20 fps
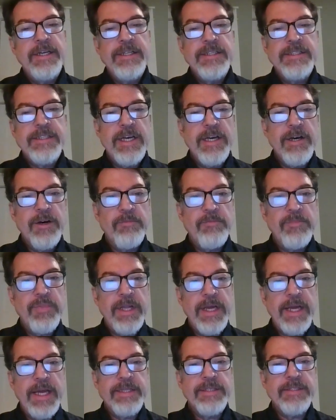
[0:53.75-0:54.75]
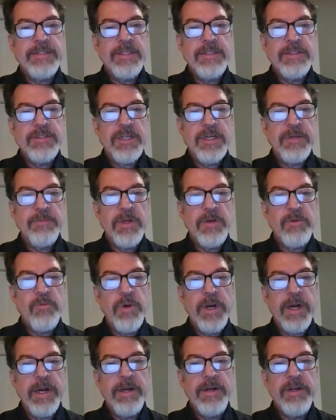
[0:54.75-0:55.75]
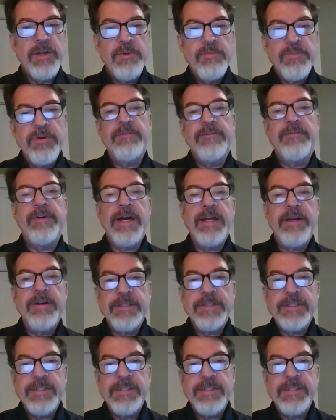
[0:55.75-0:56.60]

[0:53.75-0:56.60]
to help plans determine where new providers